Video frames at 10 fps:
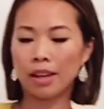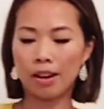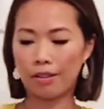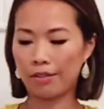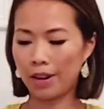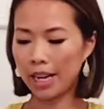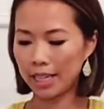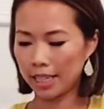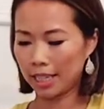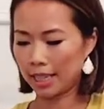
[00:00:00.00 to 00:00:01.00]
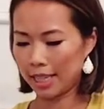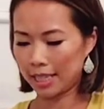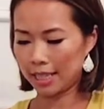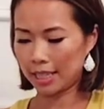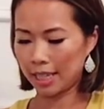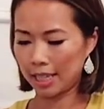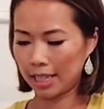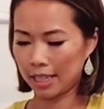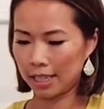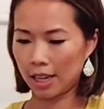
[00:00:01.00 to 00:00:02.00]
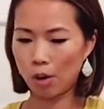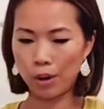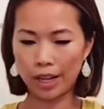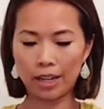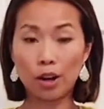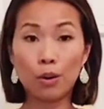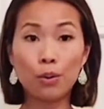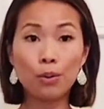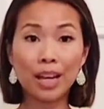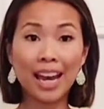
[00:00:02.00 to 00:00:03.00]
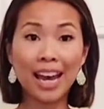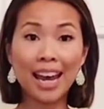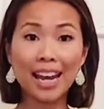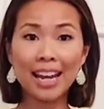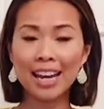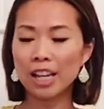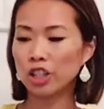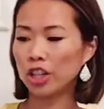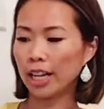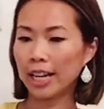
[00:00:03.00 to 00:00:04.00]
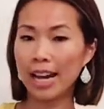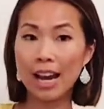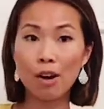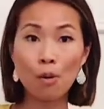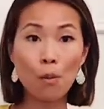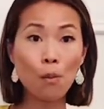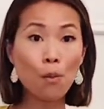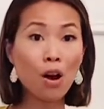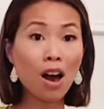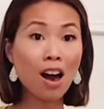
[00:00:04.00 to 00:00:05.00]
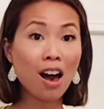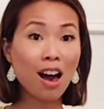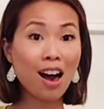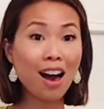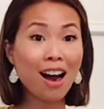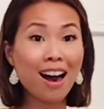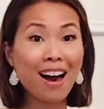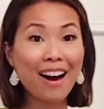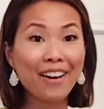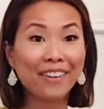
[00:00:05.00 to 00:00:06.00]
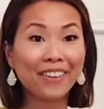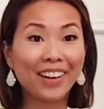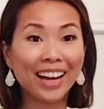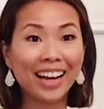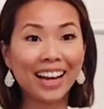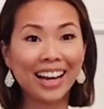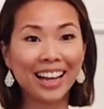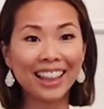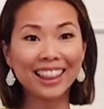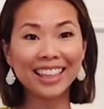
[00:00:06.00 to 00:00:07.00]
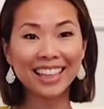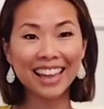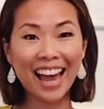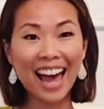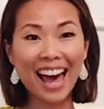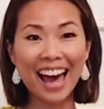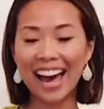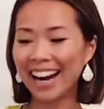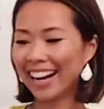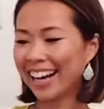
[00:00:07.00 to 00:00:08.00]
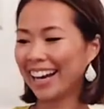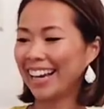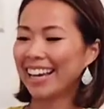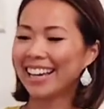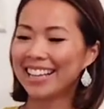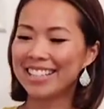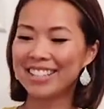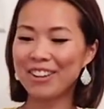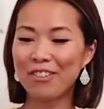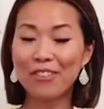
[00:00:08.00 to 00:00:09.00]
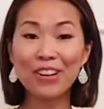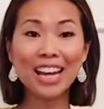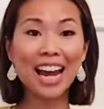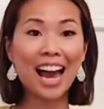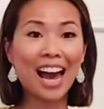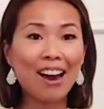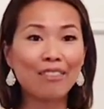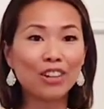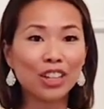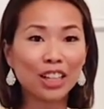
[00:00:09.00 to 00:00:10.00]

All right, let's get this going. Okay, check it out. Whoa, look at that. So we have